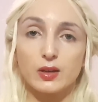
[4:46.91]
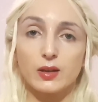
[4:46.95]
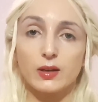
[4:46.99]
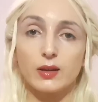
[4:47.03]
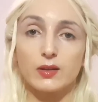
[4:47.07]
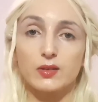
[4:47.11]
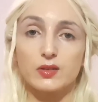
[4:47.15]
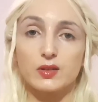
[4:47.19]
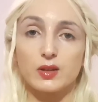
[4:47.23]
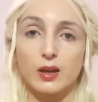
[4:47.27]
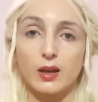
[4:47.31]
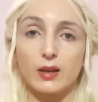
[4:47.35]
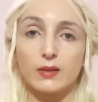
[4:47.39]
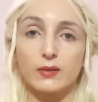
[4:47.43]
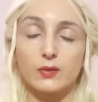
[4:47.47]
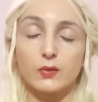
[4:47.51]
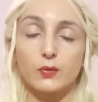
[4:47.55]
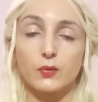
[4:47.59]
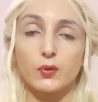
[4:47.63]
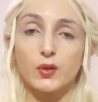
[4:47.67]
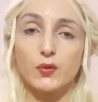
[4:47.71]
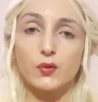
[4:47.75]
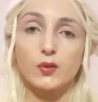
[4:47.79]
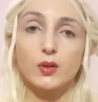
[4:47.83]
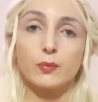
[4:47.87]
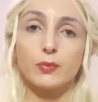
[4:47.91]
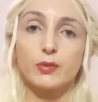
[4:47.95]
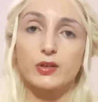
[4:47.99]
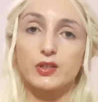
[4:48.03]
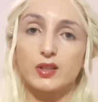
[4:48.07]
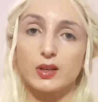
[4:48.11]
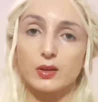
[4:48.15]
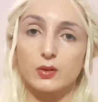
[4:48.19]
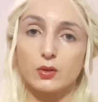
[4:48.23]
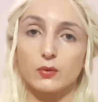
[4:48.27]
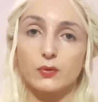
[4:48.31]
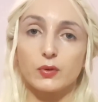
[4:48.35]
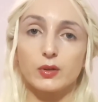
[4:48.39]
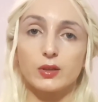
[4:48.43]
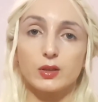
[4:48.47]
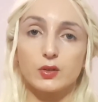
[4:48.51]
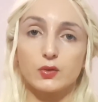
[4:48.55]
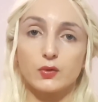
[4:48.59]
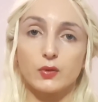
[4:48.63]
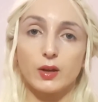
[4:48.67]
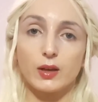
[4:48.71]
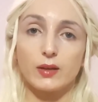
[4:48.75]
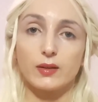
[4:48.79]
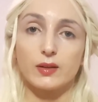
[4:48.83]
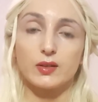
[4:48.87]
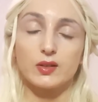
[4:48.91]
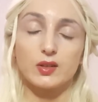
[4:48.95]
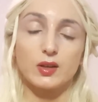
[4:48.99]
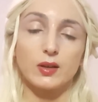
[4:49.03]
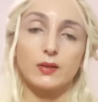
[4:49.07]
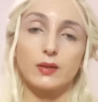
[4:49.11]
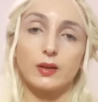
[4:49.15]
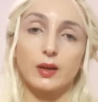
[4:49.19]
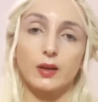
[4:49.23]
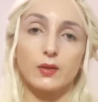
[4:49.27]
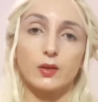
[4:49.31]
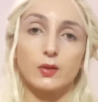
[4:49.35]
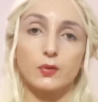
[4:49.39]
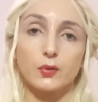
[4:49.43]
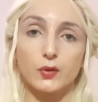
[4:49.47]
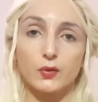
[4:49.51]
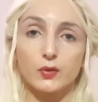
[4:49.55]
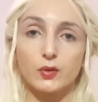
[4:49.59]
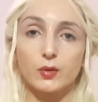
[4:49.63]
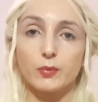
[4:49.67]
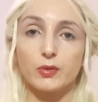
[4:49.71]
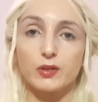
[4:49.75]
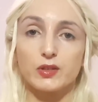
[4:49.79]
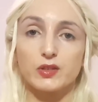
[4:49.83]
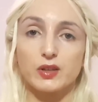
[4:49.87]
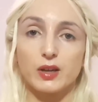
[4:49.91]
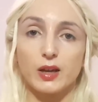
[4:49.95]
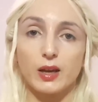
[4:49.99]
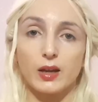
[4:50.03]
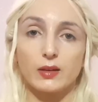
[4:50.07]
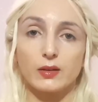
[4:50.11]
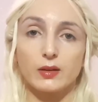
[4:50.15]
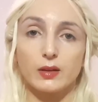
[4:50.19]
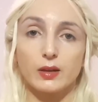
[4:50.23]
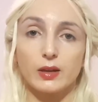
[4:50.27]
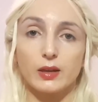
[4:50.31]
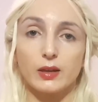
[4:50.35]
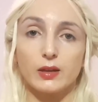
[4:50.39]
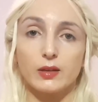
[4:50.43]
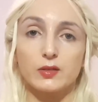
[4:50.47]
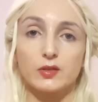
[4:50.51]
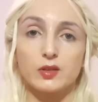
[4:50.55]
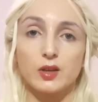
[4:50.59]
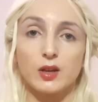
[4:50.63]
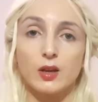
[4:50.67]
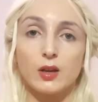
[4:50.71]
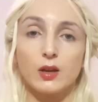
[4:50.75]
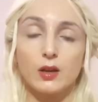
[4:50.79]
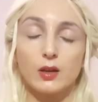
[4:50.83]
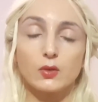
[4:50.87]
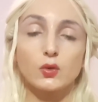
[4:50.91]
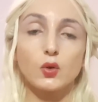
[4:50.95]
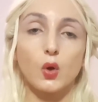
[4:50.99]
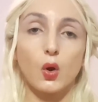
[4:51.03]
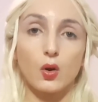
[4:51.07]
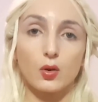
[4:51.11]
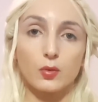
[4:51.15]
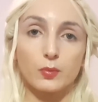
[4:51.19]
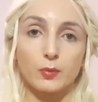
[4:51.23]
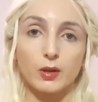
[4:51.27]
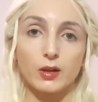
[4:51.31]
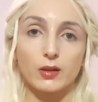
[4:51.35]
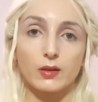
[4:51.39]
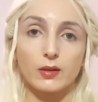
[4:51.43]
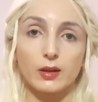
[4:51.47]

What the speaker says: is that 50% of it is fetish and the other 50% is normal,